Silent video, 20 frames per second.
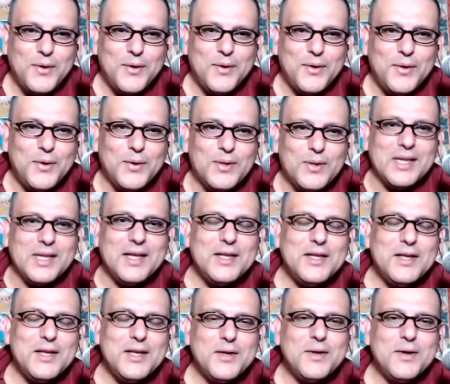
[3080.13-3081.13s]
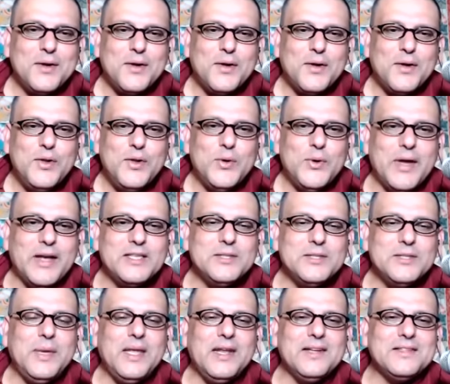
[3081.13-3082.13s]
You think you
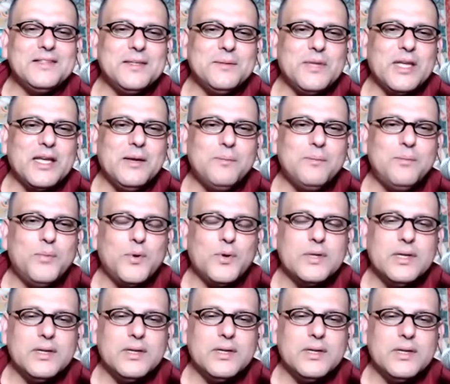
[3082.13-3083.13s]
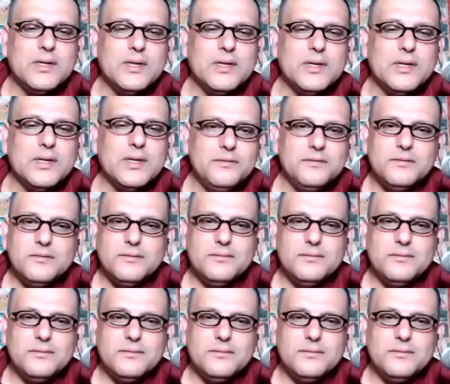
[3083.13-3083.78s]
experience something important in your life,